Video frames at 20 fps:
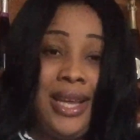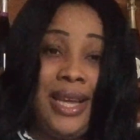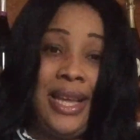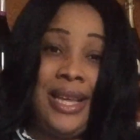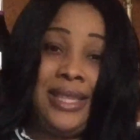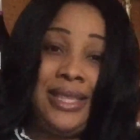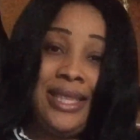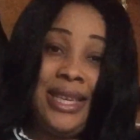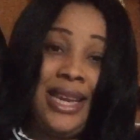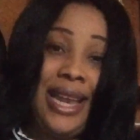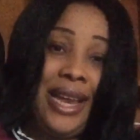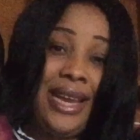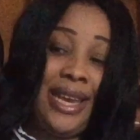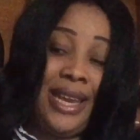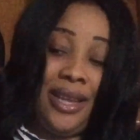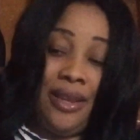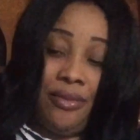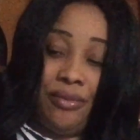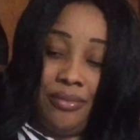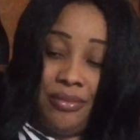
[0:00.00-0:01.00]
It's either
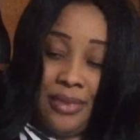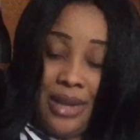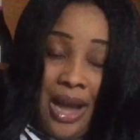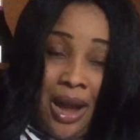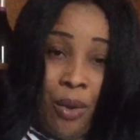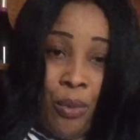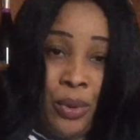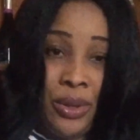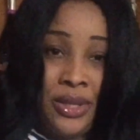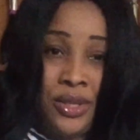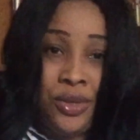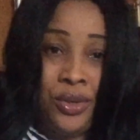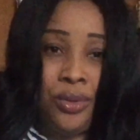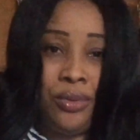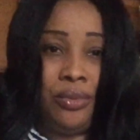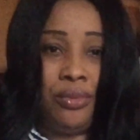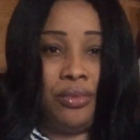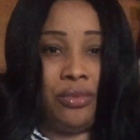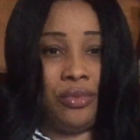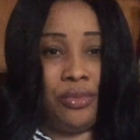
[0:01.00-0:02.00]
they are with
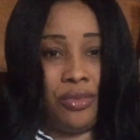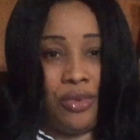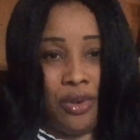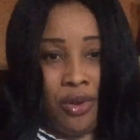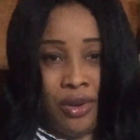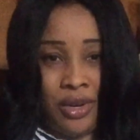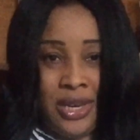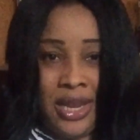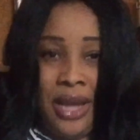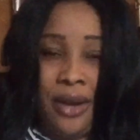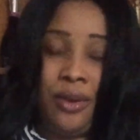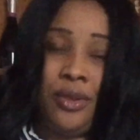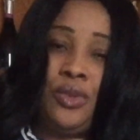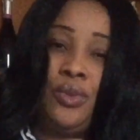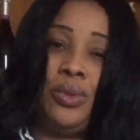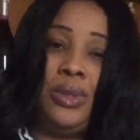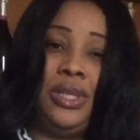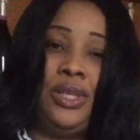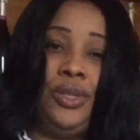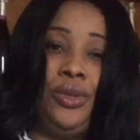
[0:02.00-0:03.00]
you or they are
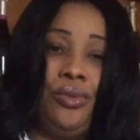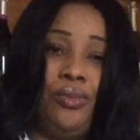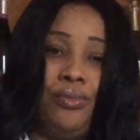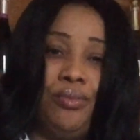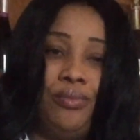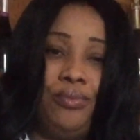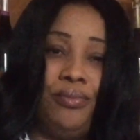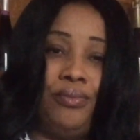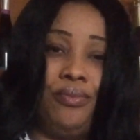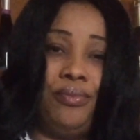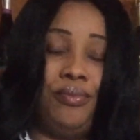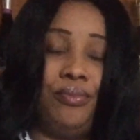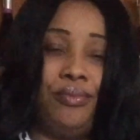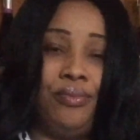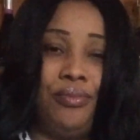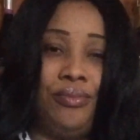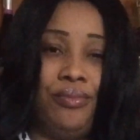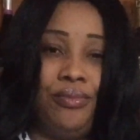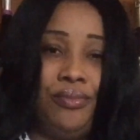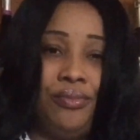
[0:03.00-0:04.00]
not with you.
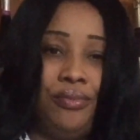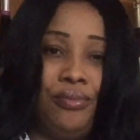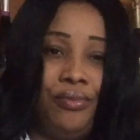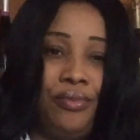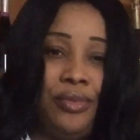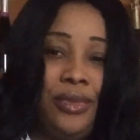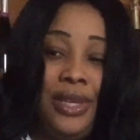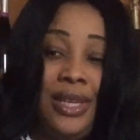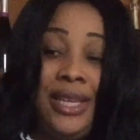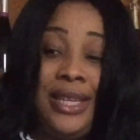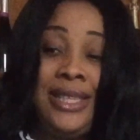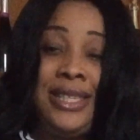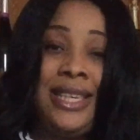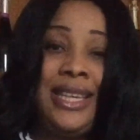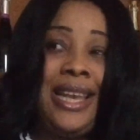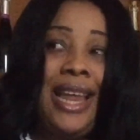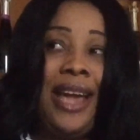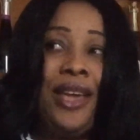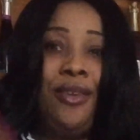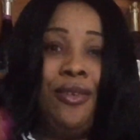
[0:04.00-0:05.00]
It's
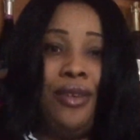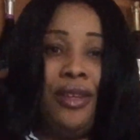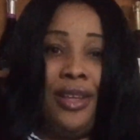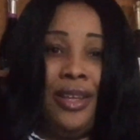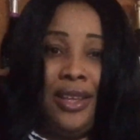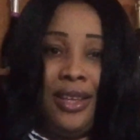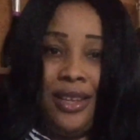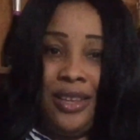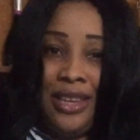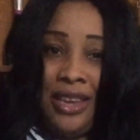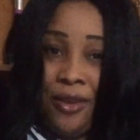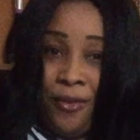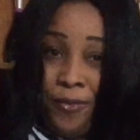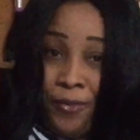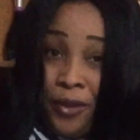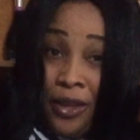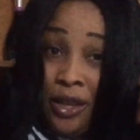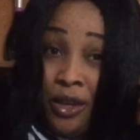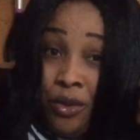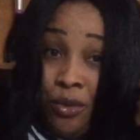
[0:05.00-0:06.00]
either they
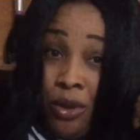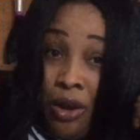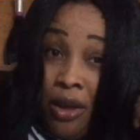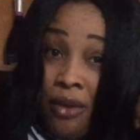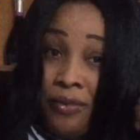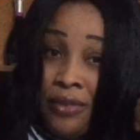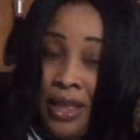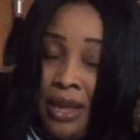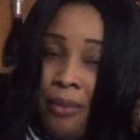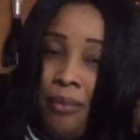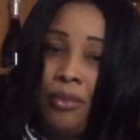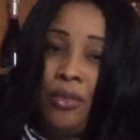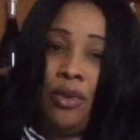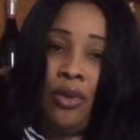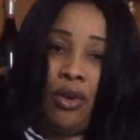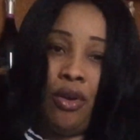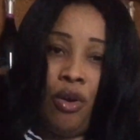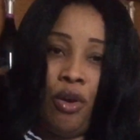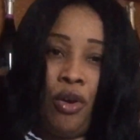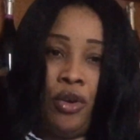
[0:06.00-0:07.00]
feel you love them
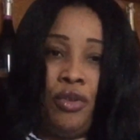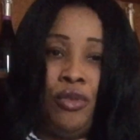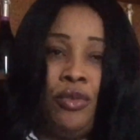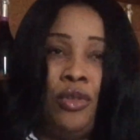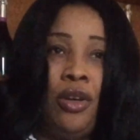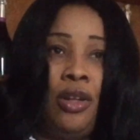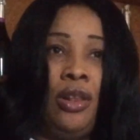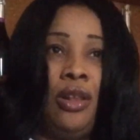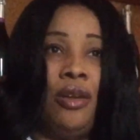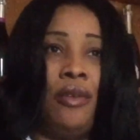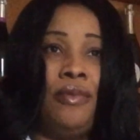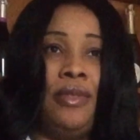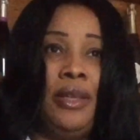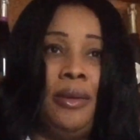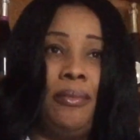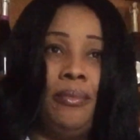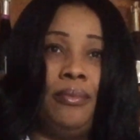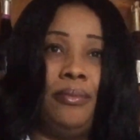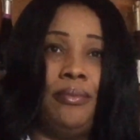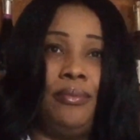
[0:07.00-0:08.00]
or you don't love them.